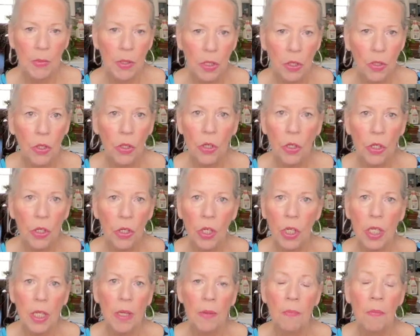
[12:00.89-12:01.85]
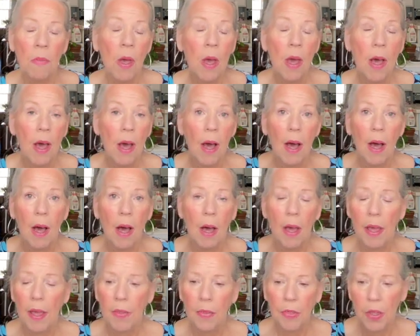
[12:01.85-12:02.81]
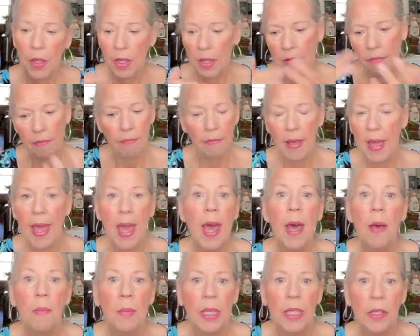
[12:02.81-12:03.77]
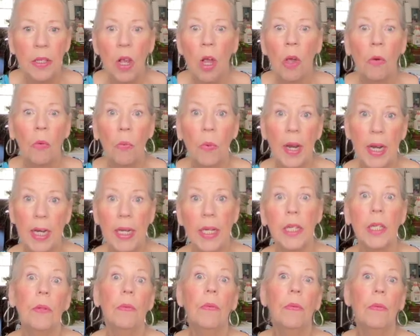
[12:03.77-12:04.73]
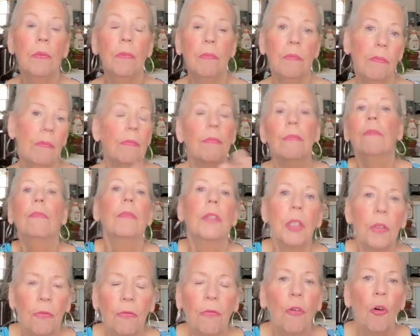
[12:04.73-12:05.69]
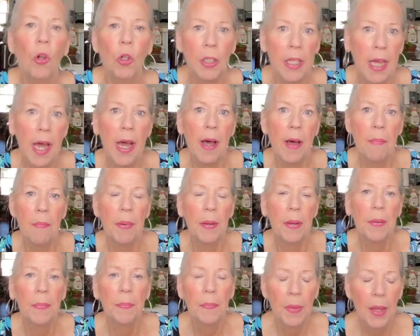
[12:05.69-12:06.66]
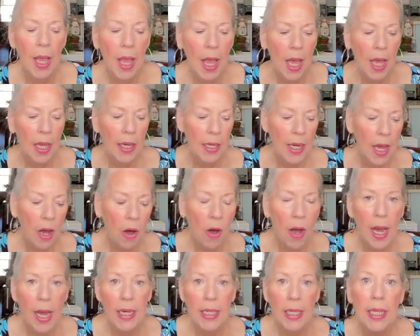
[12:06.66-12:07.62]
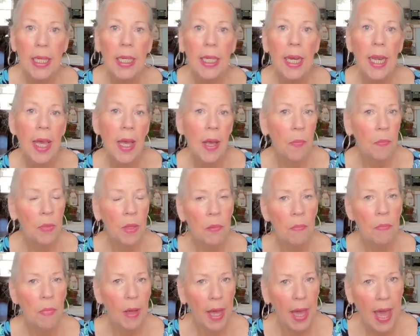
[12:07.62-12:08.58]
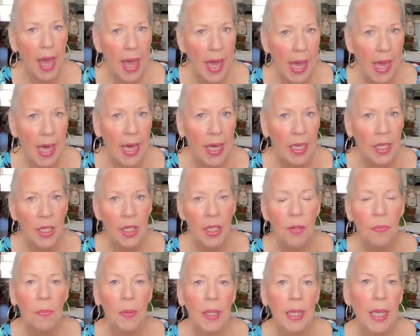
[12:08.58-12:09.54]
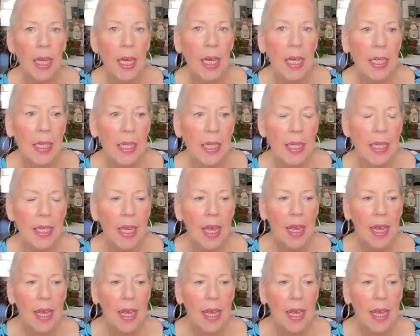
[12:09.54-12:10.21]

and serged them, the hem is all ready to fold up. Now, I did hem them by hand because